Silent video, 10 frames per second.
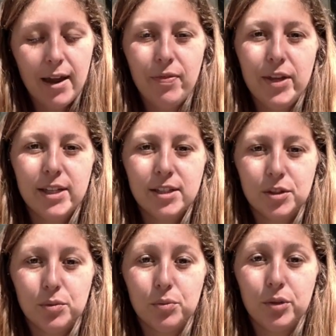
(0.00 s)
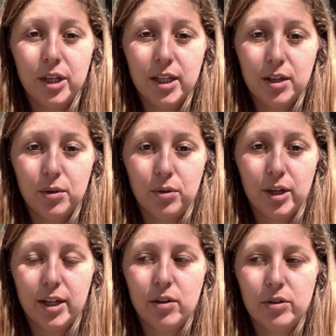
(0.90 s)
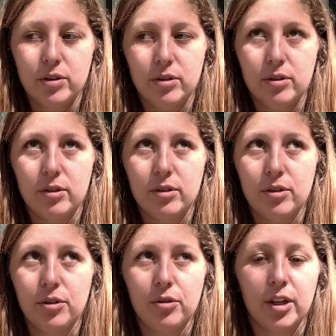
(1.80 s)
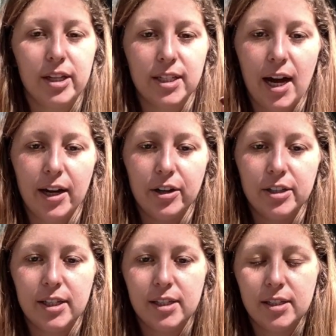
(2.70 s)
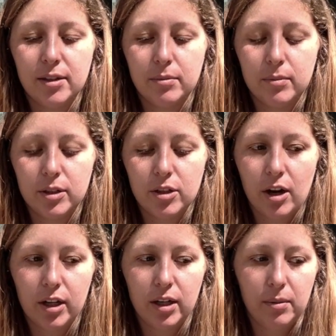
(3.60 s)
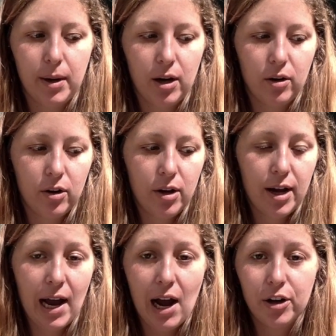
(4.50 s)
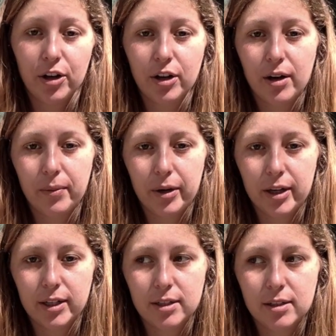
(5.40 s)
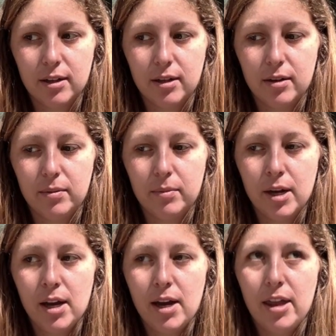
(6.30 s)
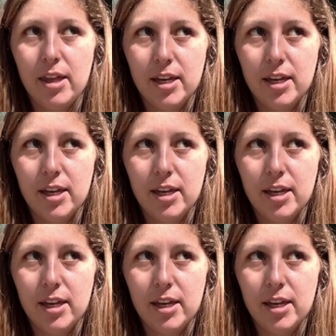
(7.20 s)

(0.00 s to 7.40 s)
And this is really cool. It goes through the entire system, talking about how your gut works. And then